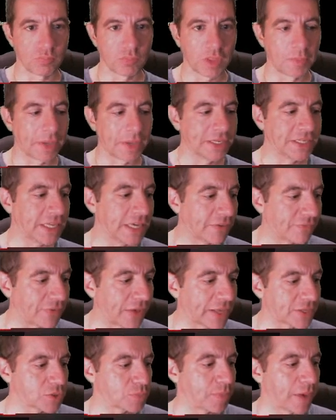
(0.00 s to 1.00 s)
My
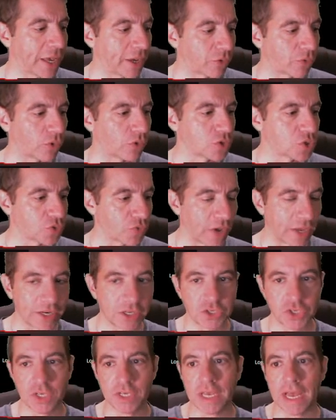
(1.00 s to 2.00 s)
DFS bankroll
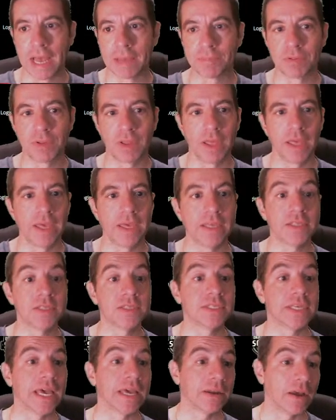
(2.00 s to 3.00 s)
strategy, I play
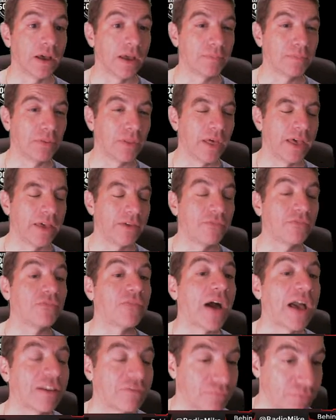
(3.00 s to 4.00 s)

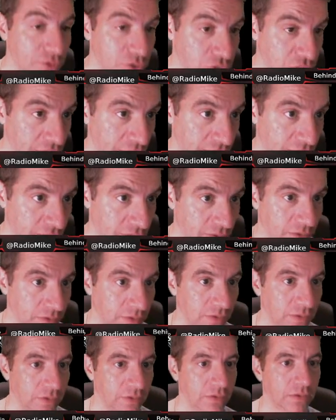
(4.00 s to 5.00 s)
5%
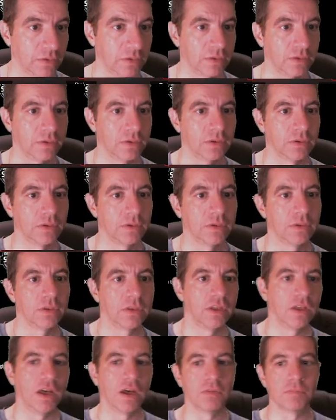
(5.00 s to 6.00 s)

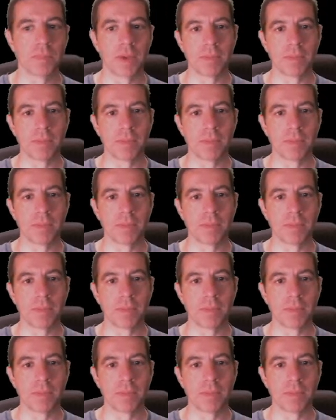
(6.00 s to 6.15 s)
of my